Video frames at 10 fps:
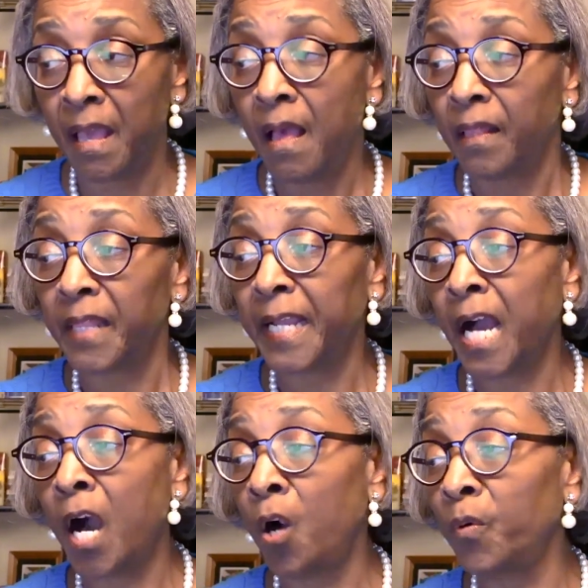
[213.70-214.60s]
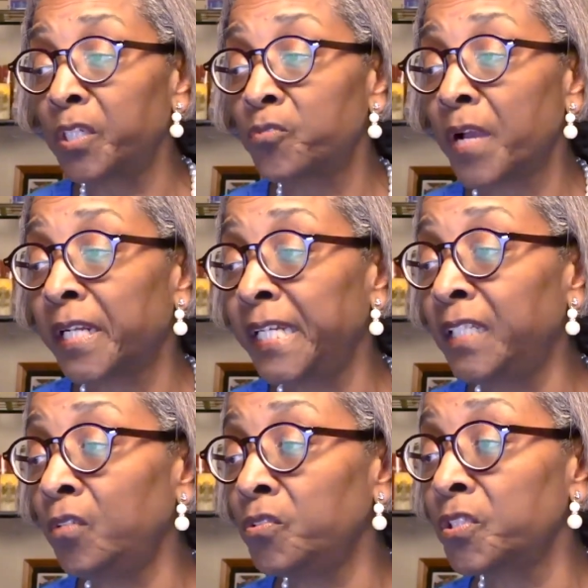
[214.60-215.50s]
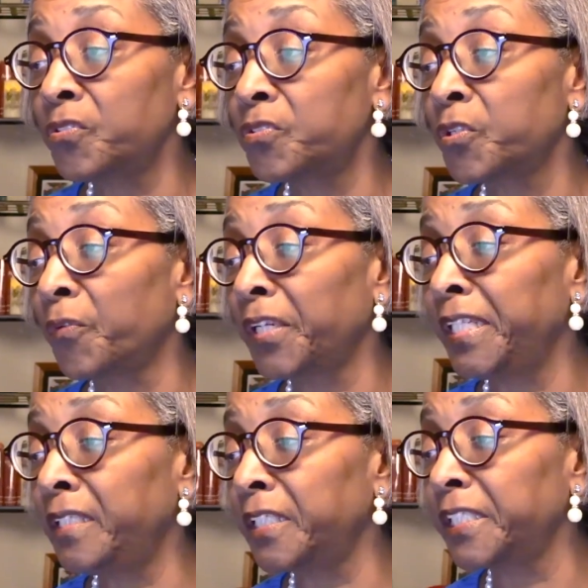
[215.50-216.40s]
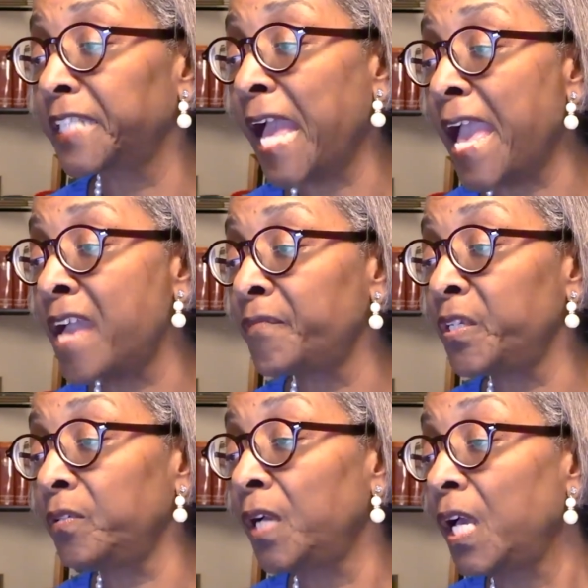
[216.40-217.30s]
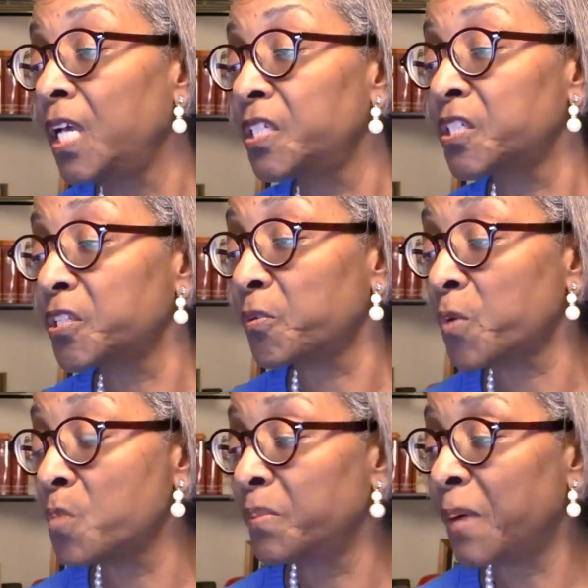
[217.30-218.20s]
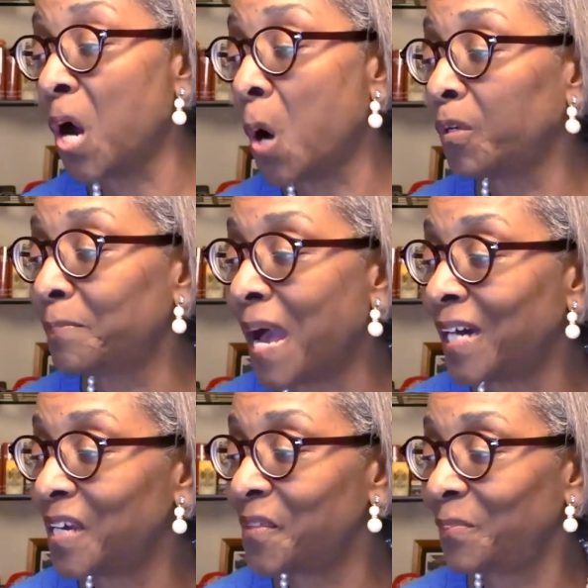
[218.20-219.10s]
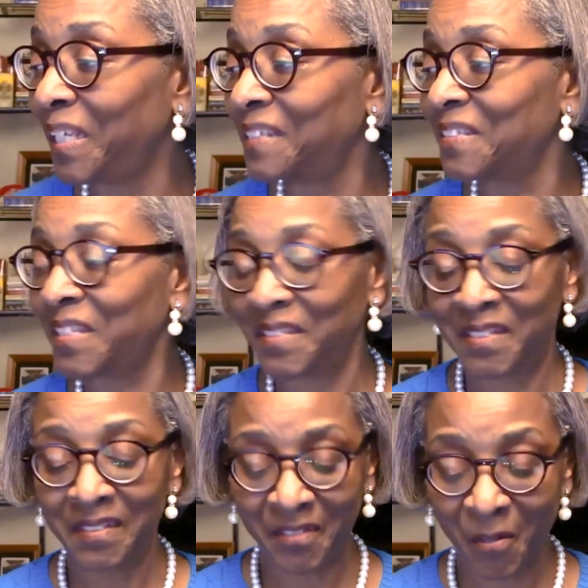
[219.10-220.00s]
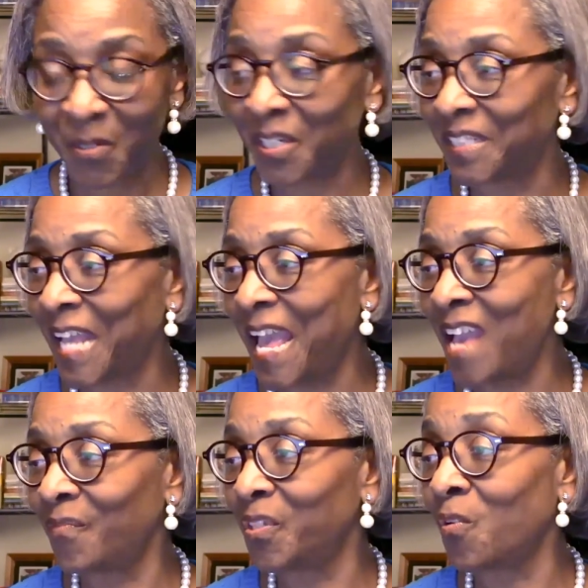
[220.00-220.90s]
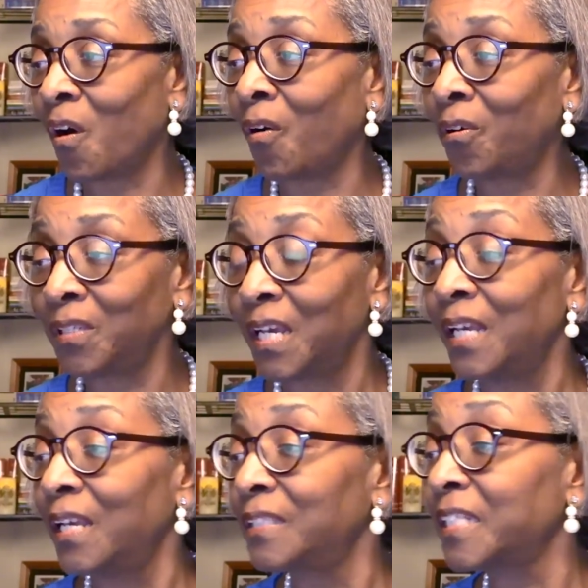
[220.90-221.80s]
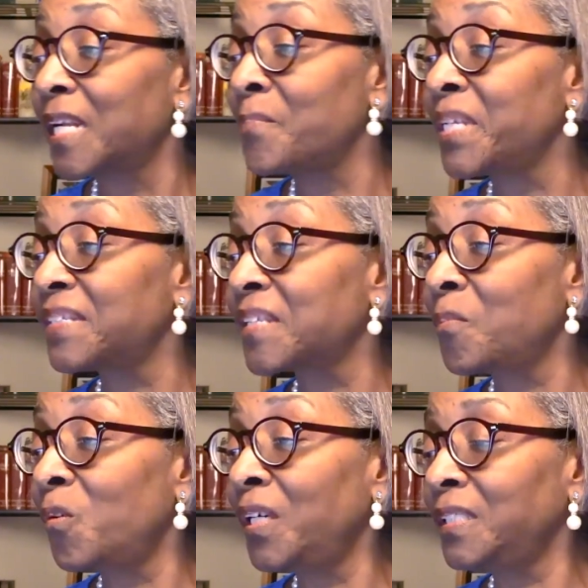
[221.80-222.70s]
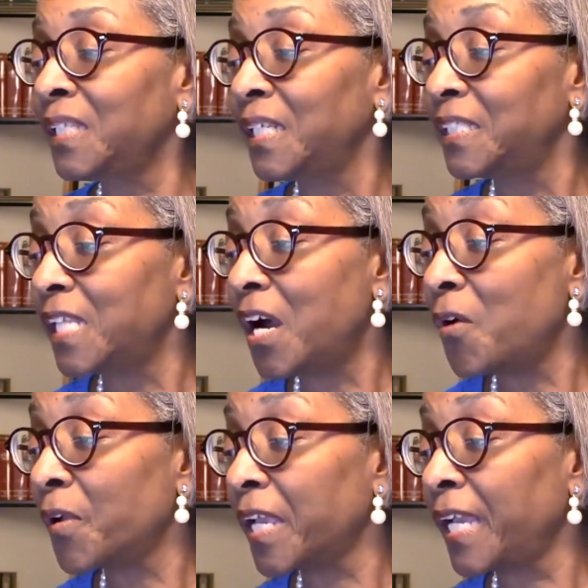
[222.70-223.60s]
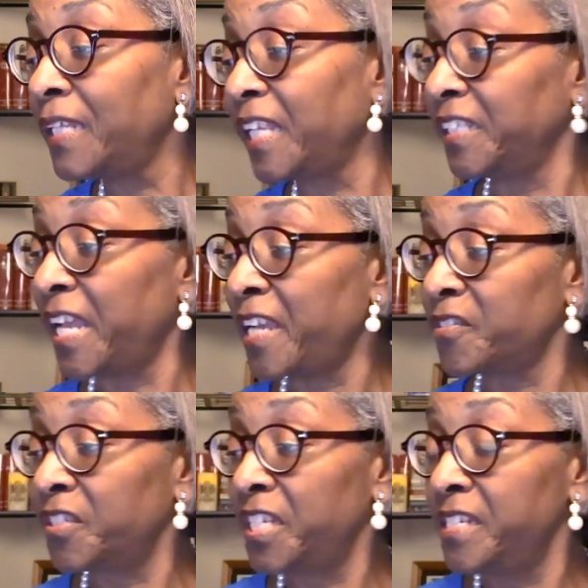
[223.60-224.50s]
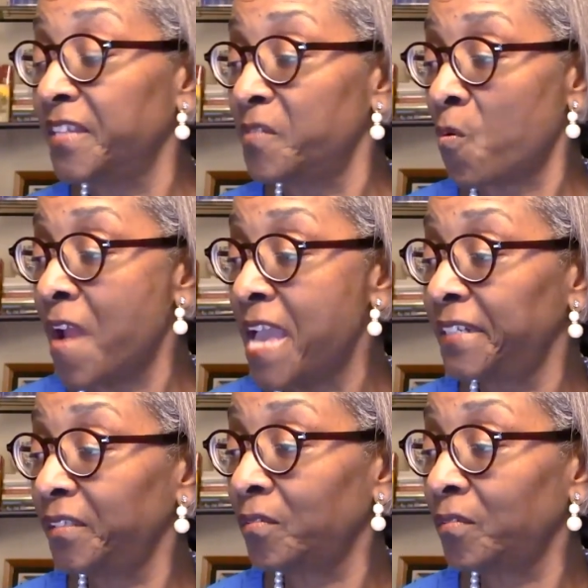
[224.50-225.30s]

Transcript: like I always try to, hello, Sister Green, good to have you. Sister Ruby Baldwin, my other big sister, so good to have you all. Did I miss someone? Okay, then there's Deep to Randall.